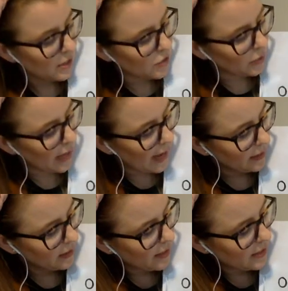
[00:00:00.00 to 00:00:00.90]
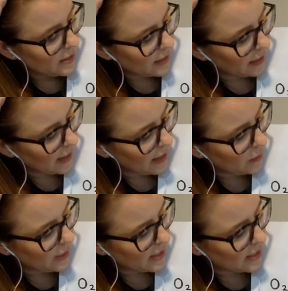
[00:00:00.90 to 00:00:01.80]
So catalase, again,
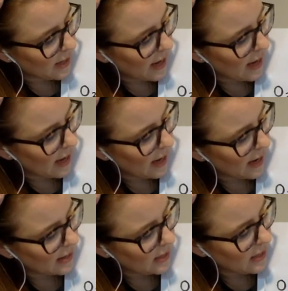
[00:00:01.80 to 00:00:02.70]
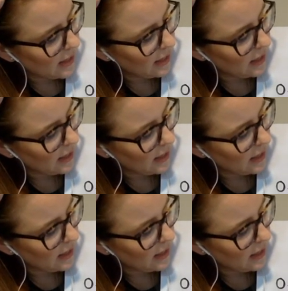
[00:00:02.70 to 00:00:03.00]
we see ASE at the